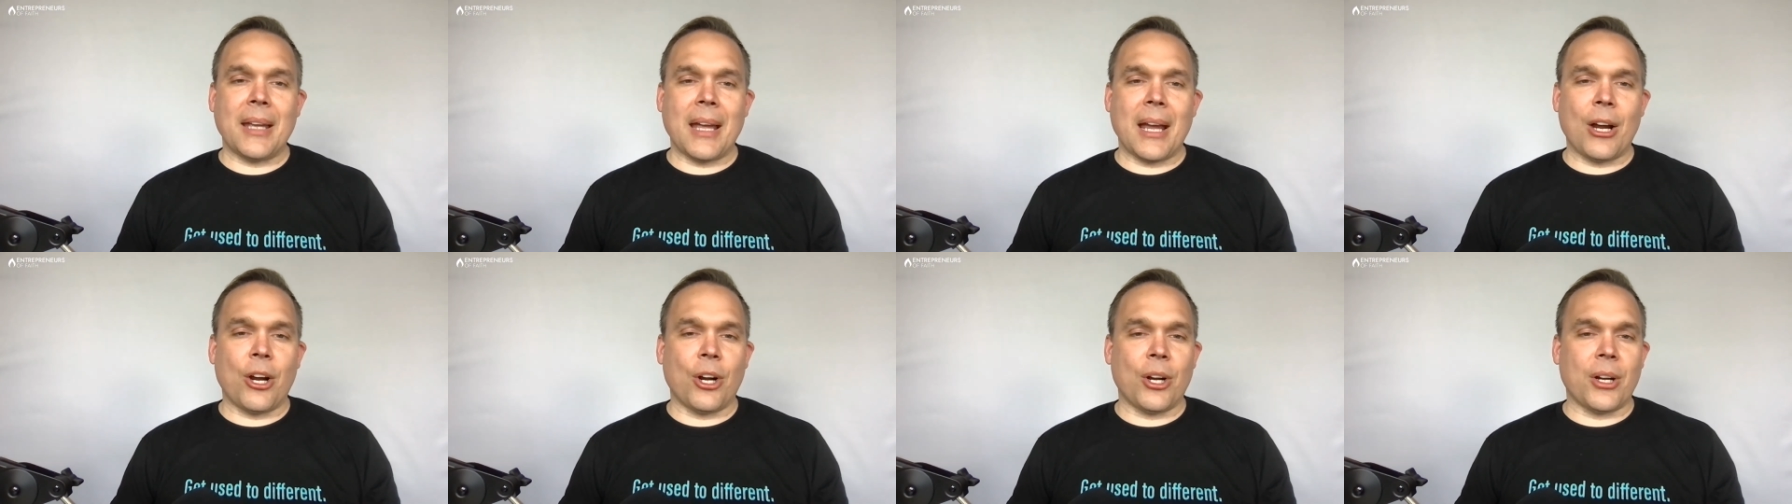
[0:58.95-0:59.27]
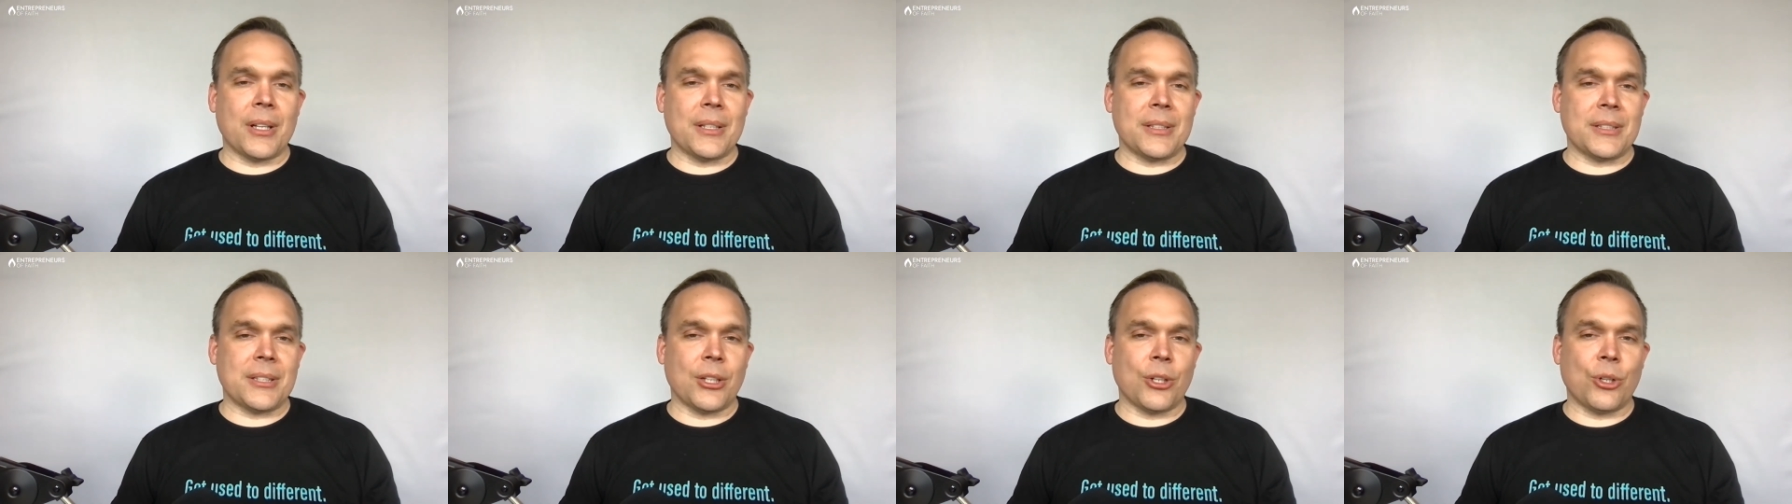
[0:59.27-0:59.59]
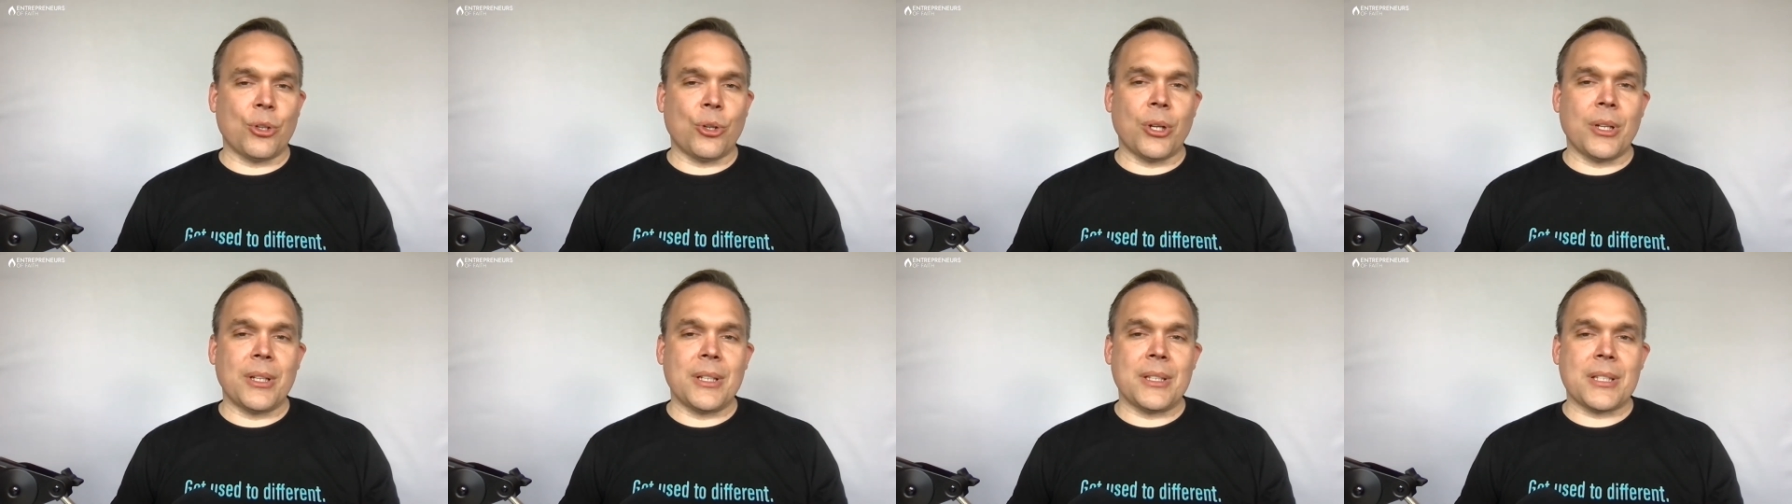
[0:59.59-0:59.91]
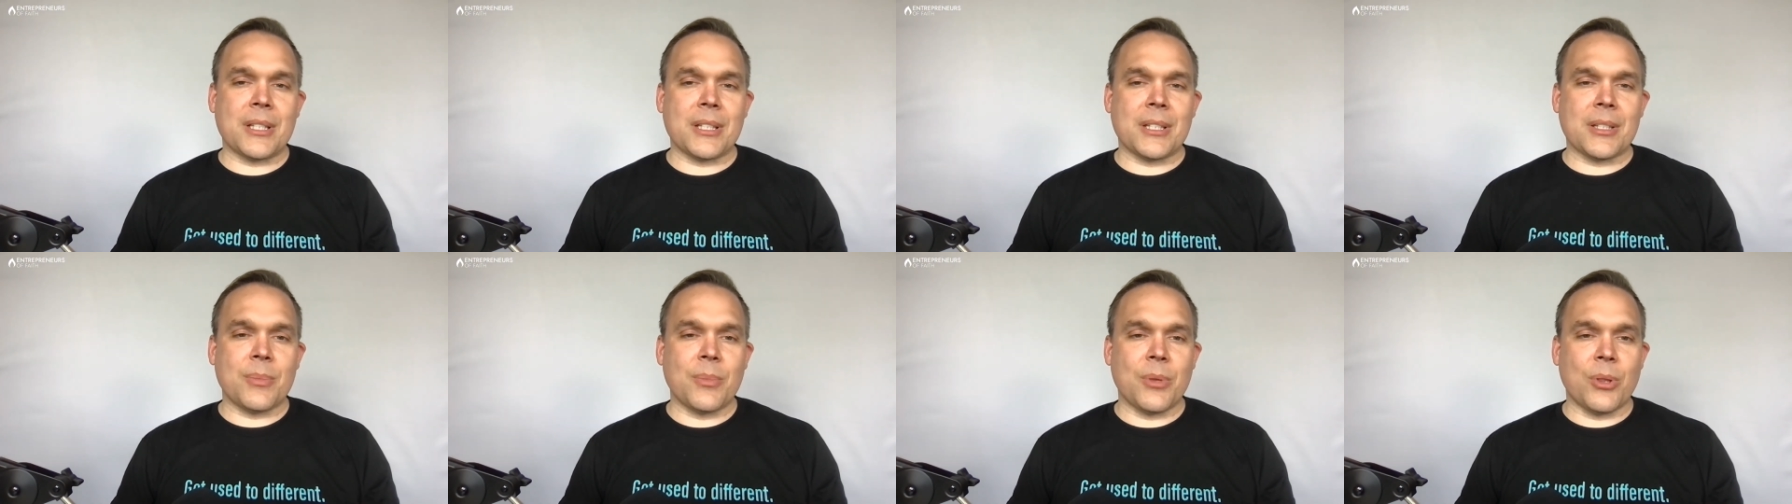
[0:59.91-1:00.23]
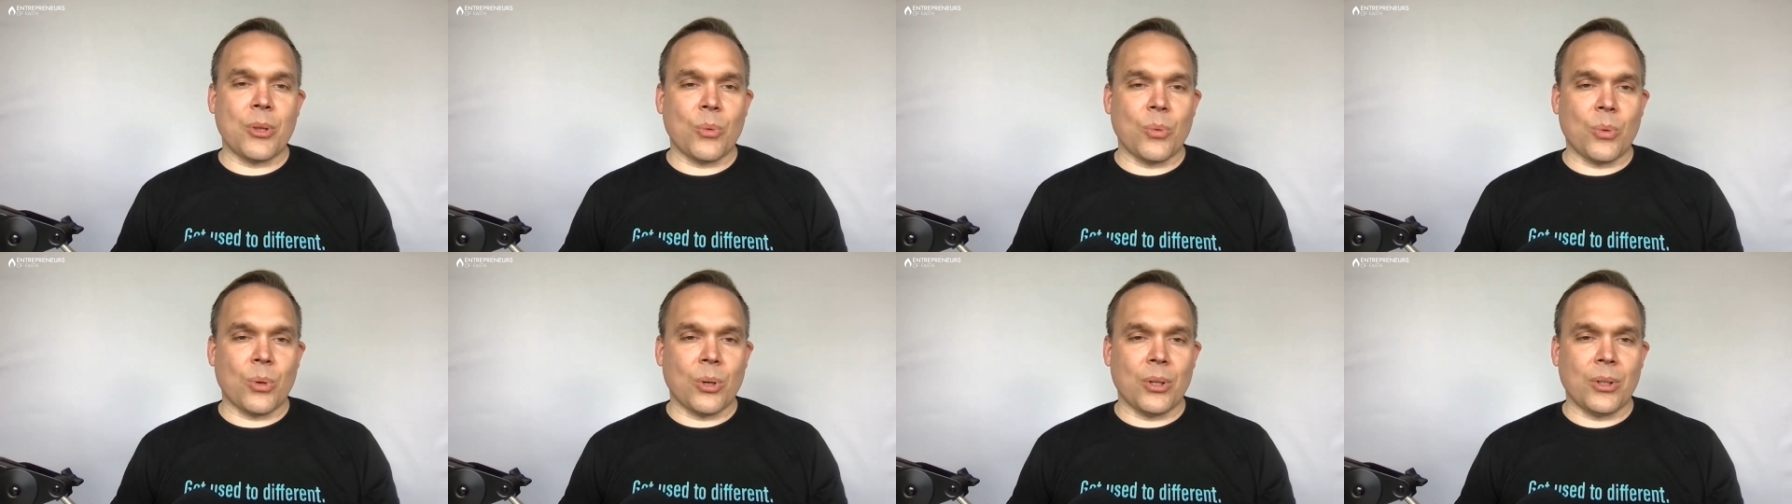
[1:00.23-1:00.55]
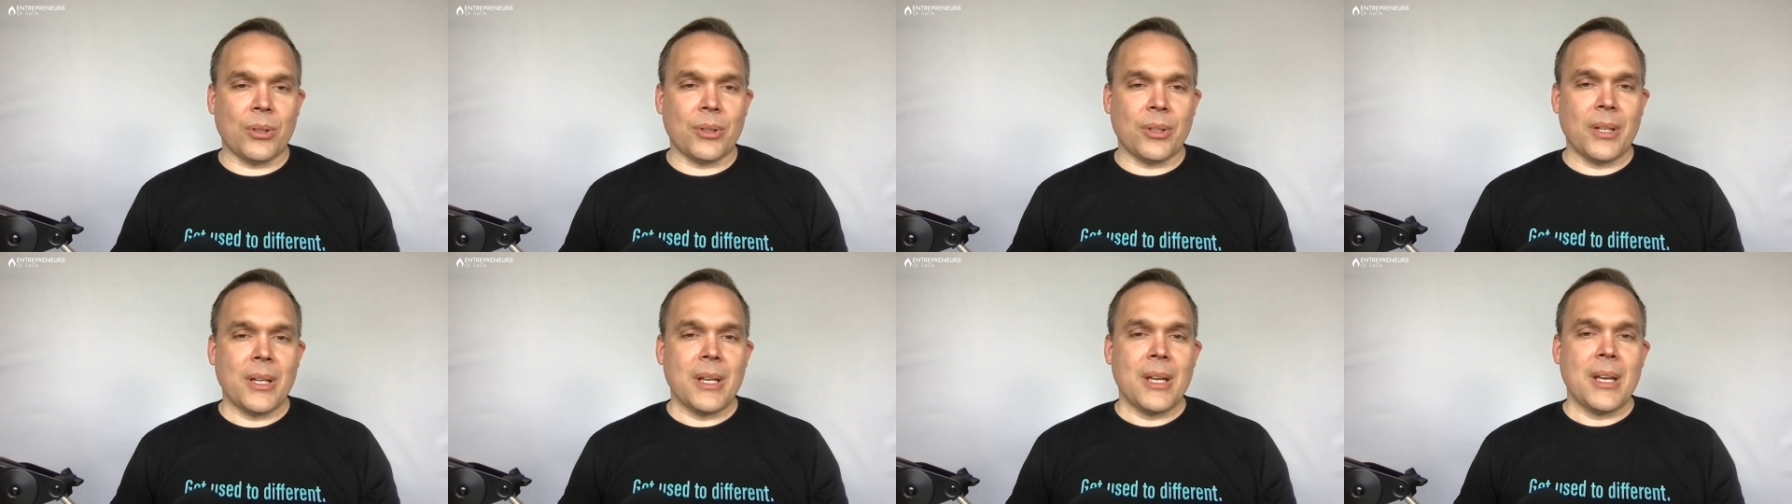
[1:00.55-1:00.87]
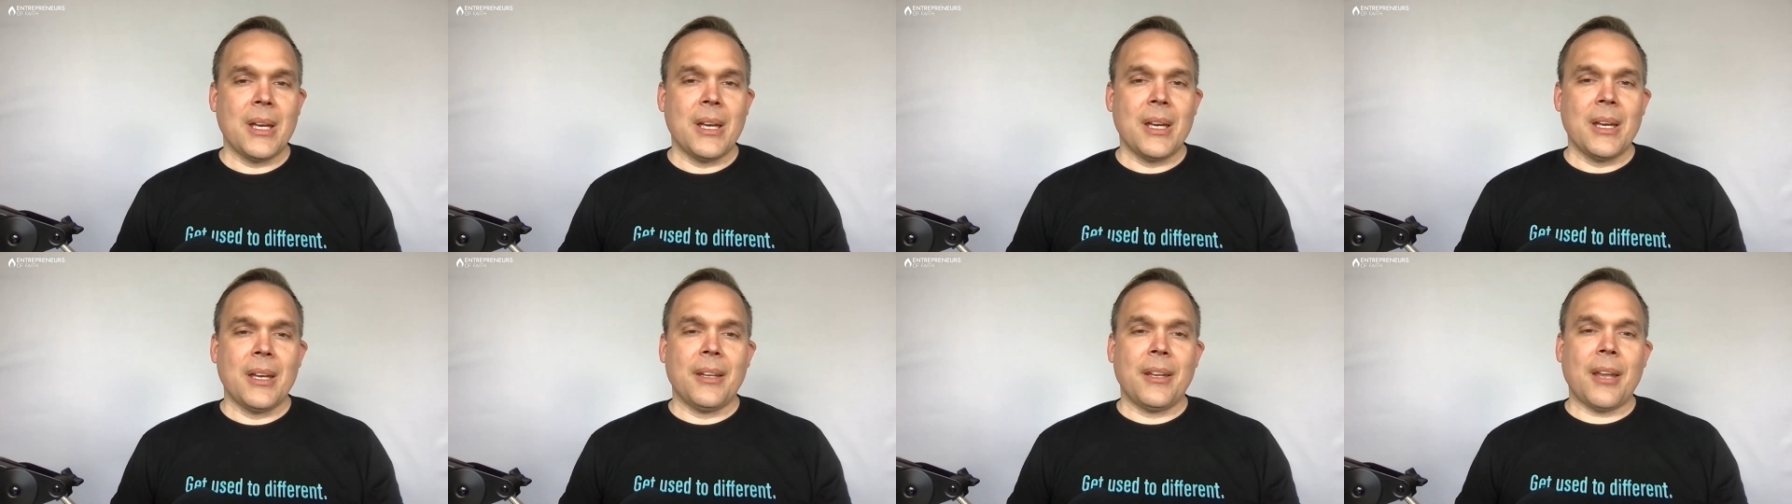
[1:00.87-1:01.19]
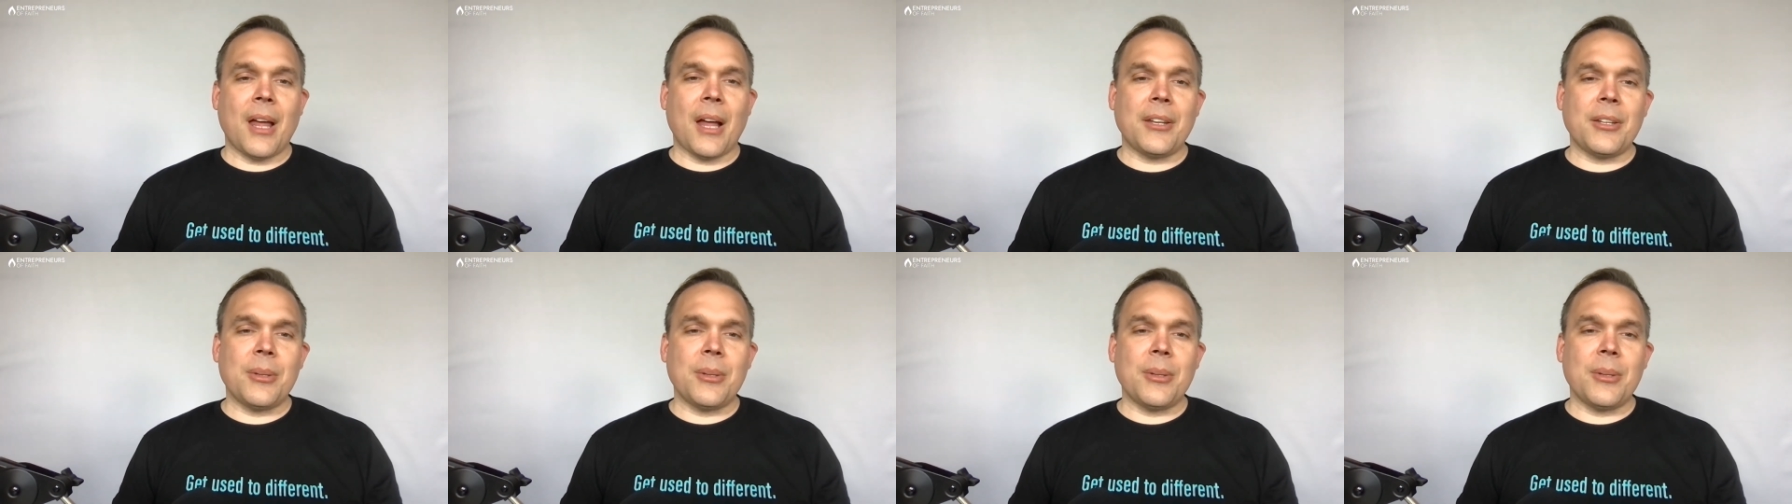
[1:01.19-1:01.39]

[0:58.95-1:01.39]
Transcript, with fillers: arrogance, and criticism in the world, not